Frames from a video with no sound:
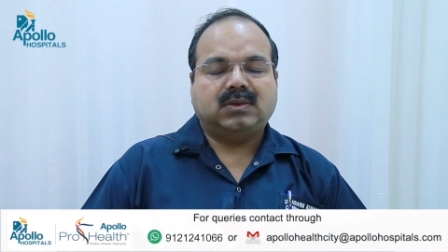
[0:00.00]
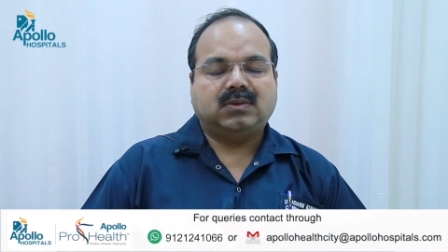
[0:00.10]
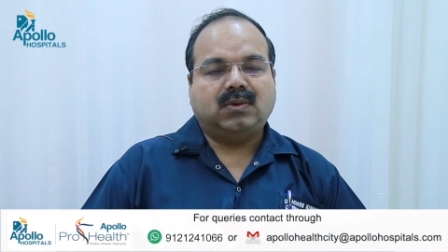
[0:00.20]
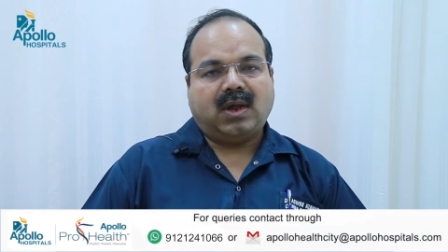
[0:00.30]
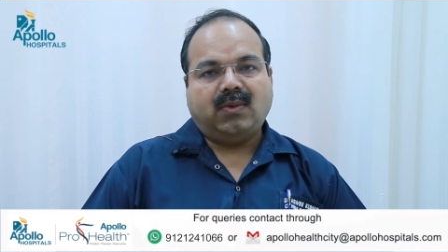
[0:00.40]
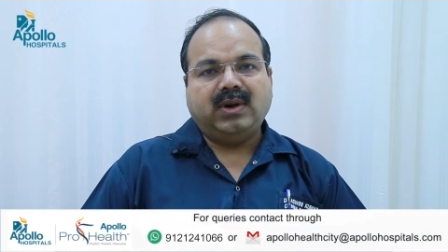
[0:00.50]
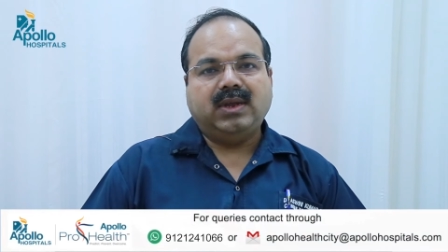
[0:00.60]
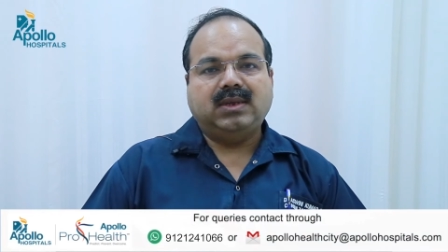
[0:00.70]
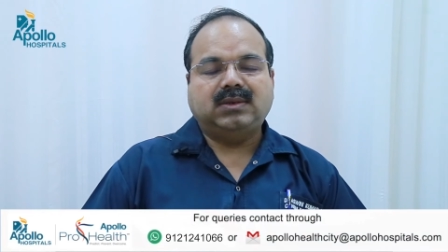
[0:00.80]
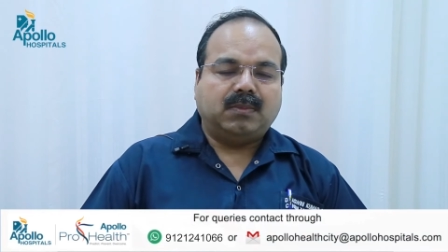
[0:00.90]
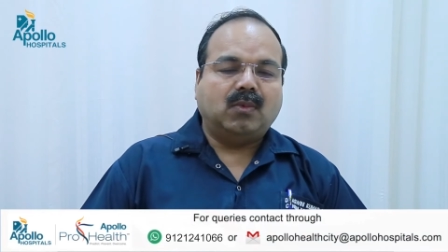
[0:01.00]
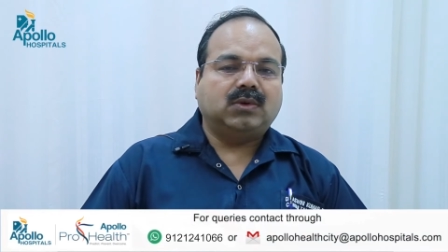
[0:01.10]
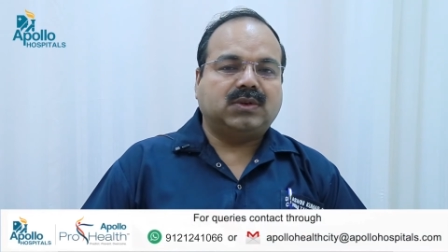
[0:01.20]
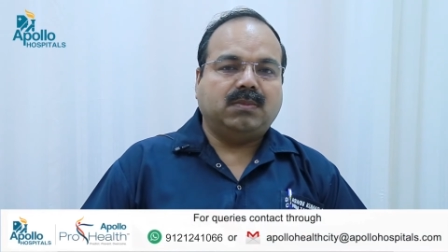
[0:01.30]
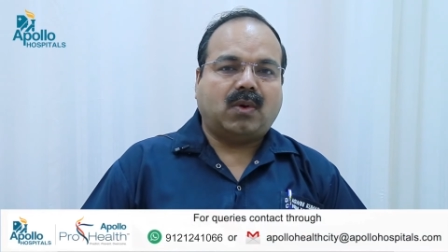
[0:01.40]
So nowadays
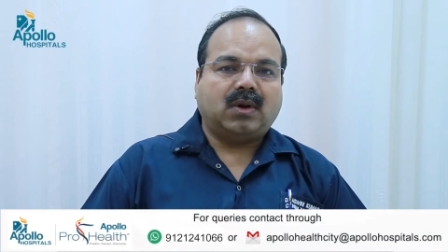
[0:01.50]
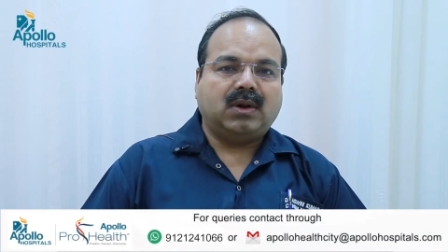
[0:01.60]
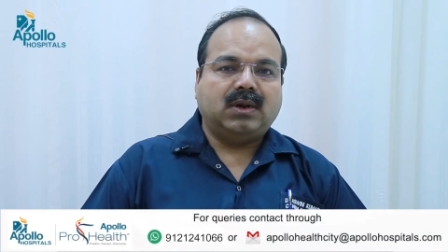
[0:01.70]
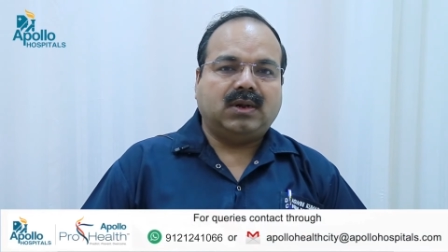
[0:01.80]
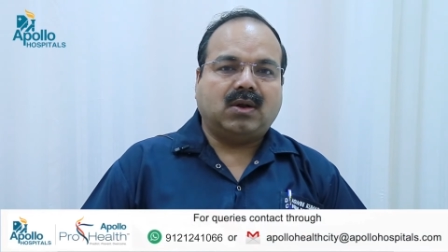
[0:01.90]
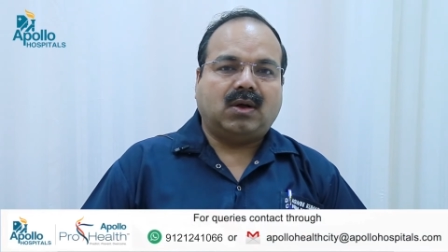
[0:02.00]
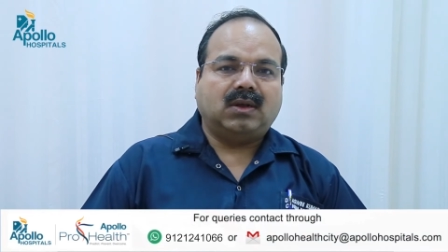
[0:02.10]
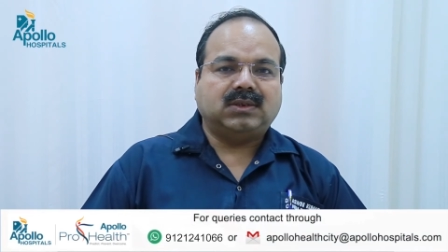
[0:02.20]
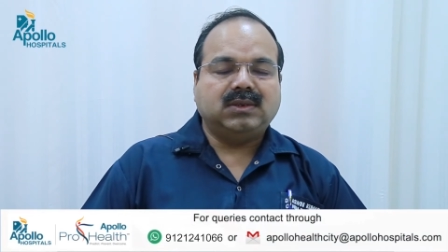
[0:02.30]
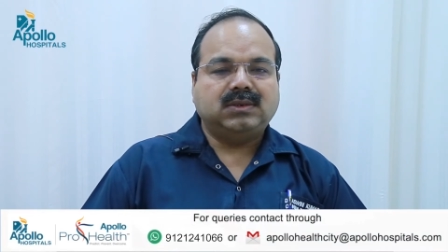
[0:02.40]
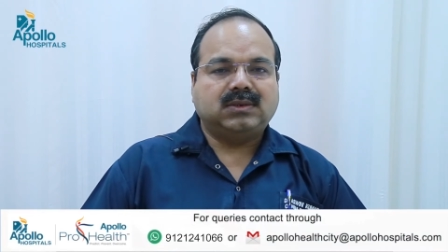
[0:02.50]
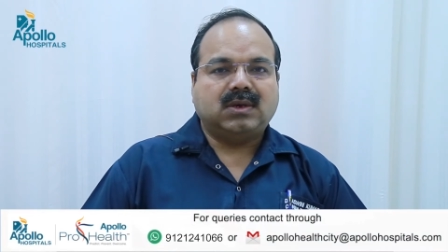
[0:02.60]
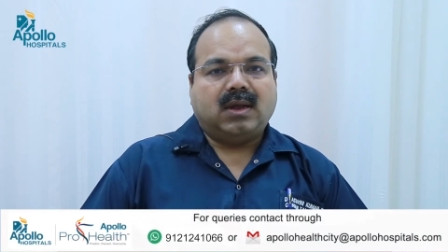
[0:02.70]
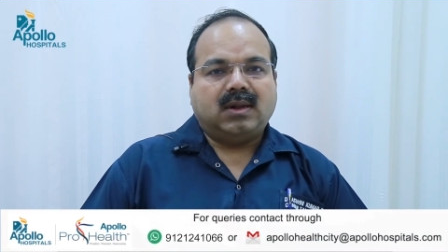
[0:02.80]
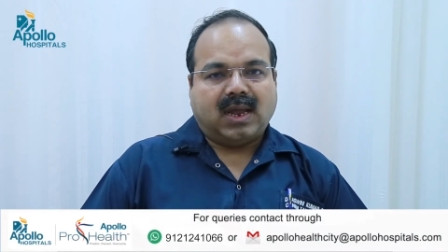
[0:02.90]
most important cause is
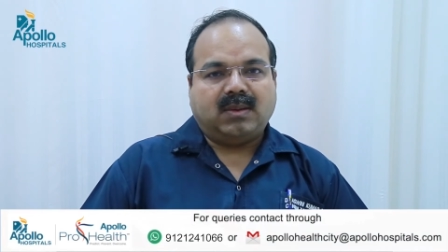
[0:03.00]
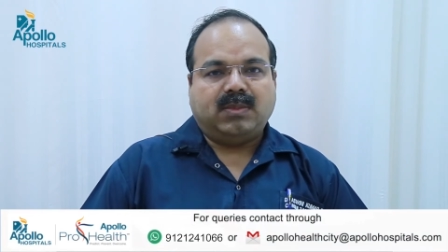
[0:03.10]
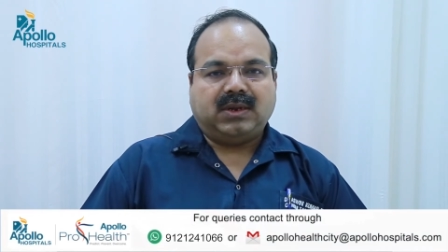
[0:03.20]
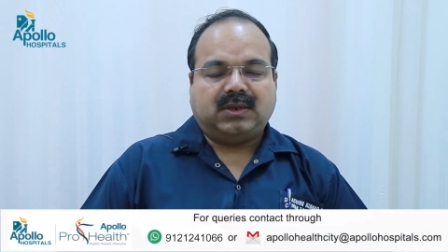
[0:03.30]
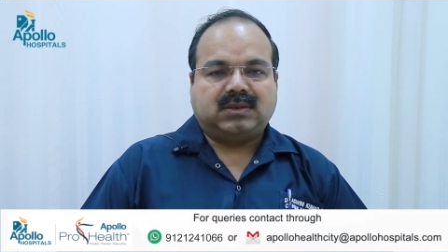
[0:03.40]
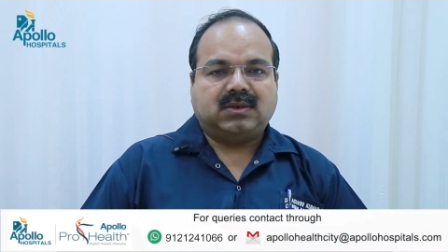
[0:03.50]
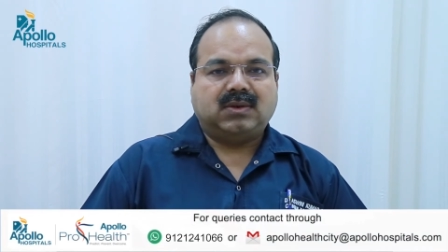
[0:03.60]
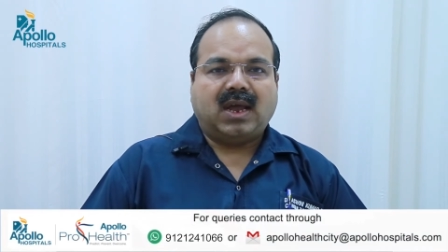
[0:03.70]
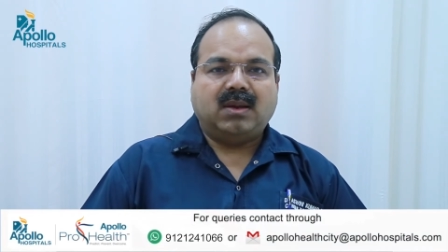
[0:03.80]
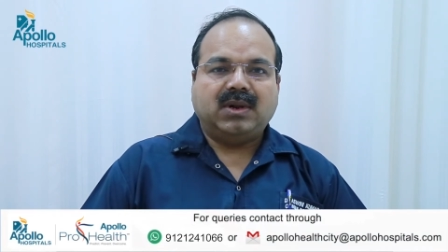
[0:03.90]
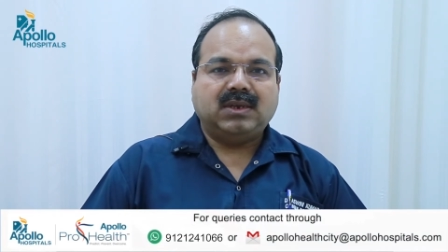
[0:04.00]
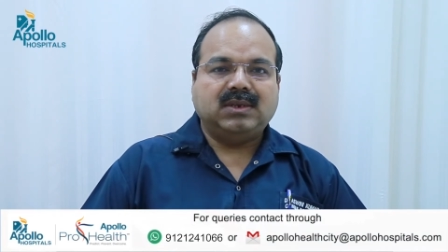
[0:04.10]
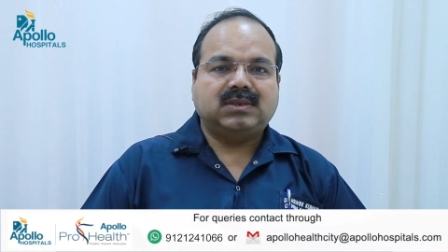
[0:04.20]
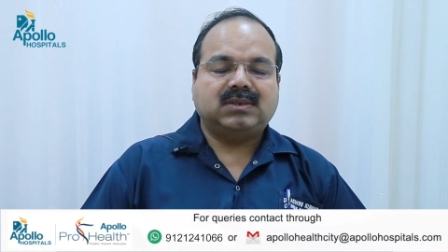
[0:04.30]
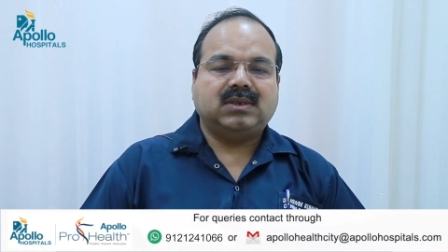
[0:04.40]
diabetes. So
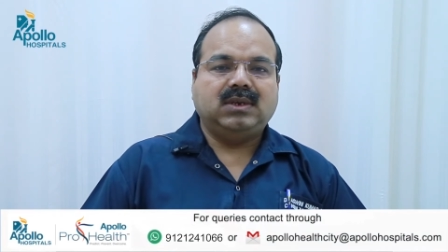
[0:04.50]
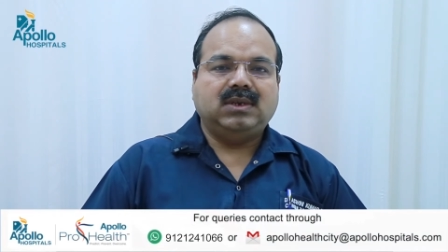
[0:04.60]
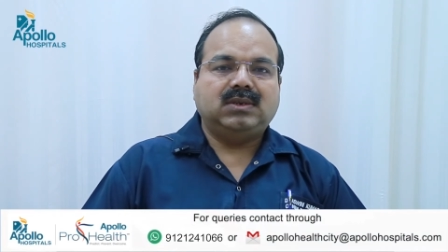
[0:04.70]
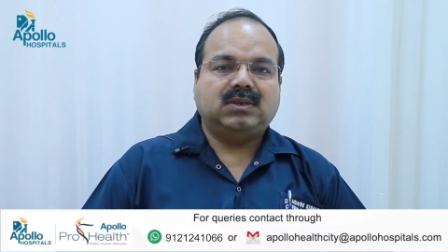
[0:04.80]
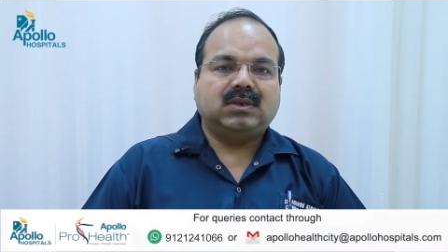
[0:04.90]
diabetes is